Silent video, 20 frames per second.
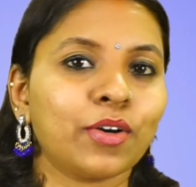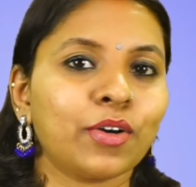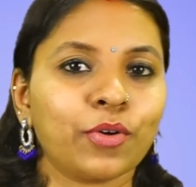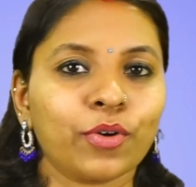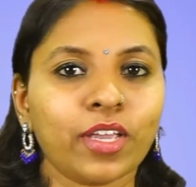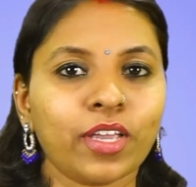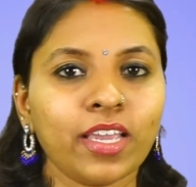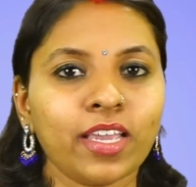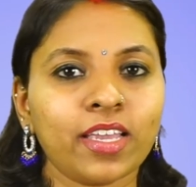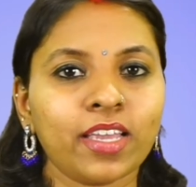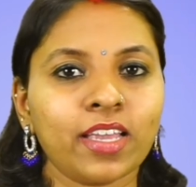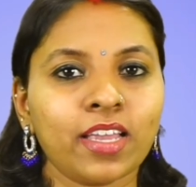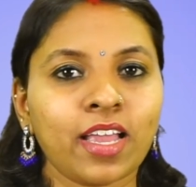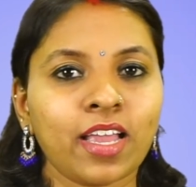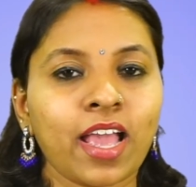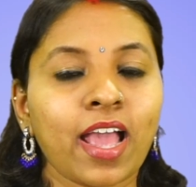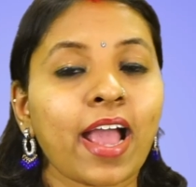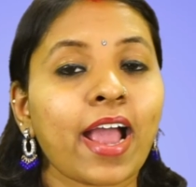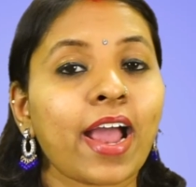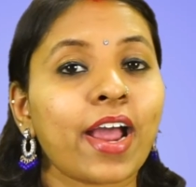Okay,
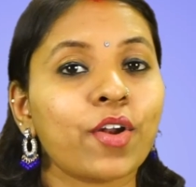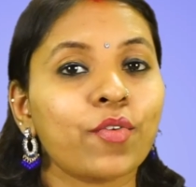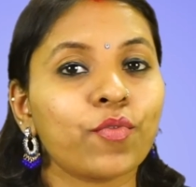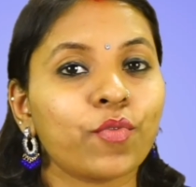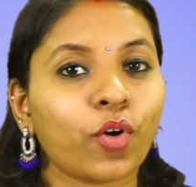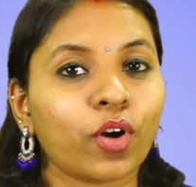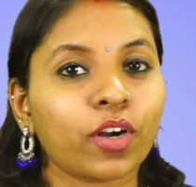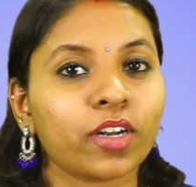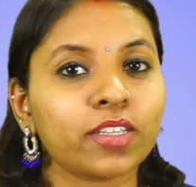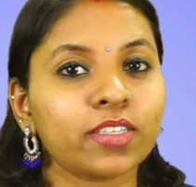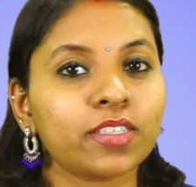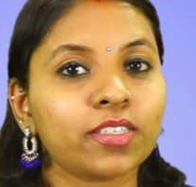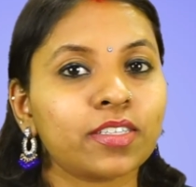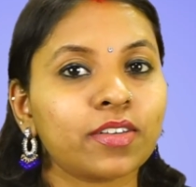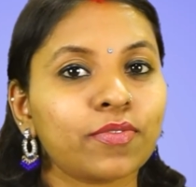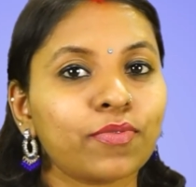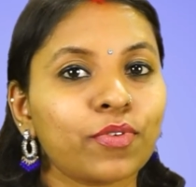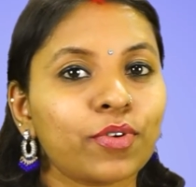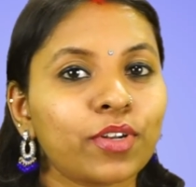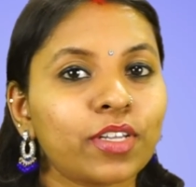and what is
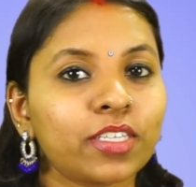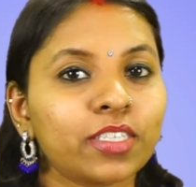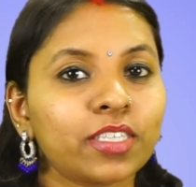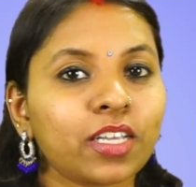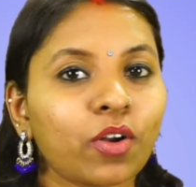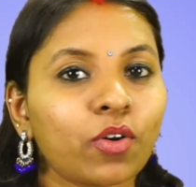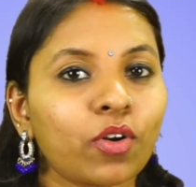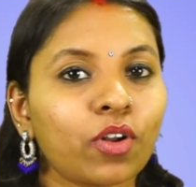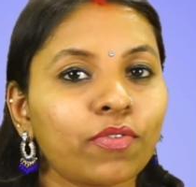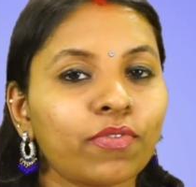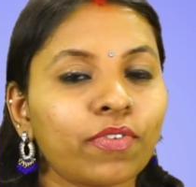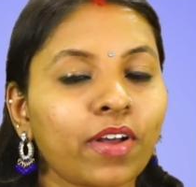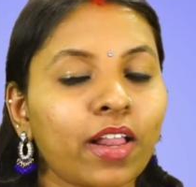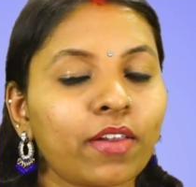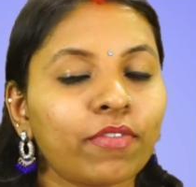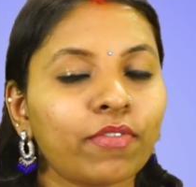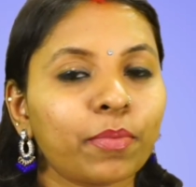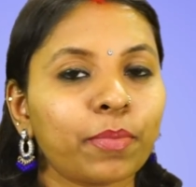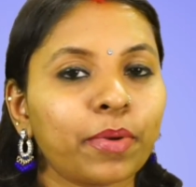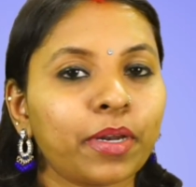the phonic sound of
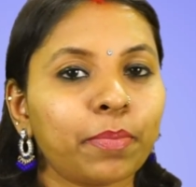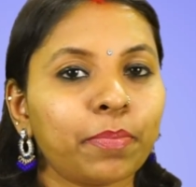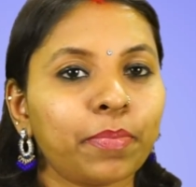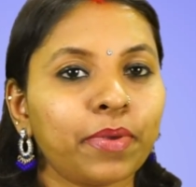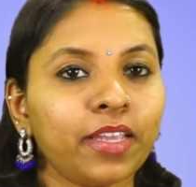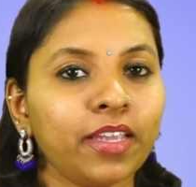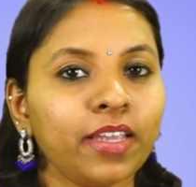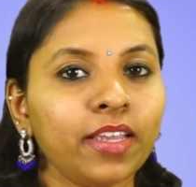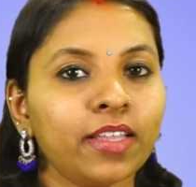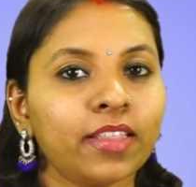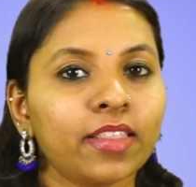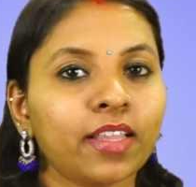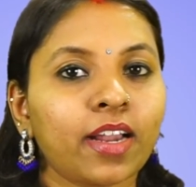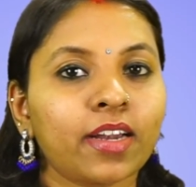alphabet P?